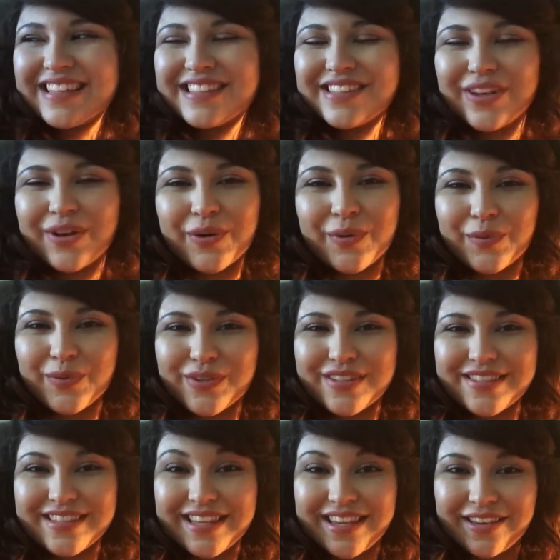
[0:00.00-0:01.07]
So we'll
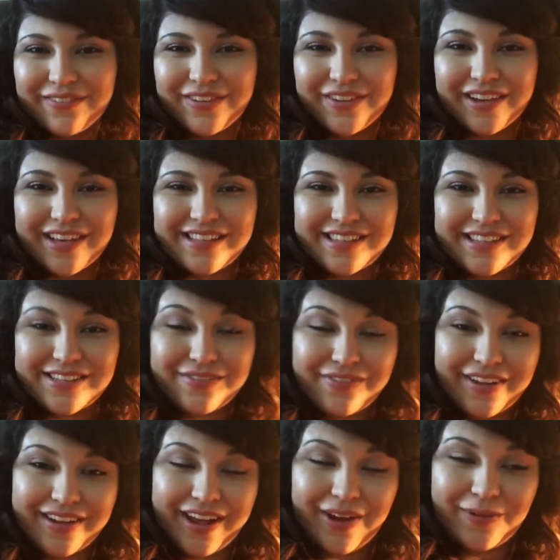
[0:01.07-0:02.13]
see if you guys get to
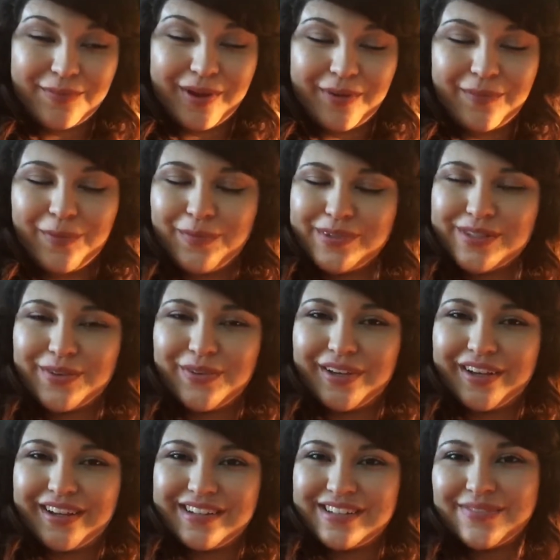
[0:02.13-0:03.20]
find out about what was
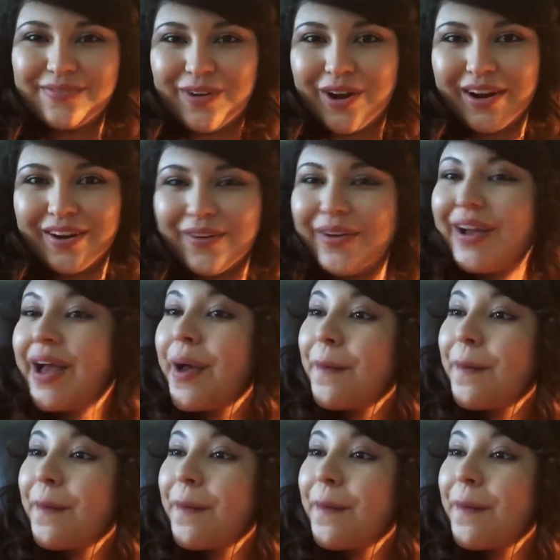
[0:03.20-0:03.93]
going on tomorrow.